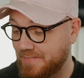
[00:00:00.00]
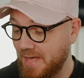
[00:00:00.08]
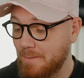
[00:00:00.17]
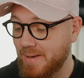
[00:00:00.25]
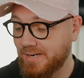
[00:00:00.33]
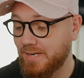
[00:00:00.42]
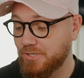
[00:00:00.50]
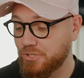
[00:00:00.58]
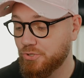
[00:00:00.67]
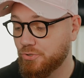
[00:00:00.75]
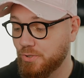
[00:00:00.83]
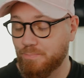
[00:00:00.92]
They
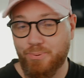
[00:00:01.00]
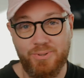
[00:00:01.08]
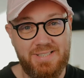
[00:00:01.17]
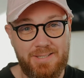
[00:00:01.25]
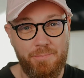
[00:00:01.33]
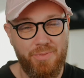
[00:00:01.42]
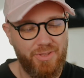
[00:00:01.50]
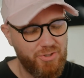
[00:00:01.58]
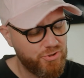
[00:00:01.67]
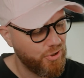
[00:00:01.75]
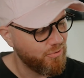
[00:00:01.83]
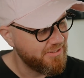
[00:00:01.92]
managed to put something
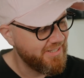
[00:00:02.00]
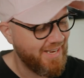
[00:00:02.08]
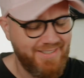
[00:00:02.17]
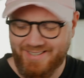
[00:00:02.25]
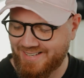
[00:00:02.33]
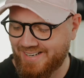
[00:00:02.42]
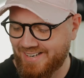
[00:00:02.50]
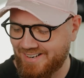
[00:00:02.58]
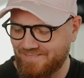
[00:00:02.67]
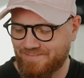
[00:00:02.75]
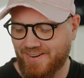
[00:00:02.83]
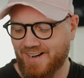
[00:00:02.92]
so technically
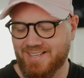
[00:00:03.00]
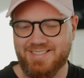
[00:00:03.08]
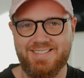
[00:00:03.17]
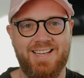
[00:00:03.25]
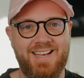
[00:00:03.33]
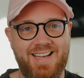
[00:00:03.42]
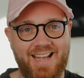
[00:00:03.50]
advanced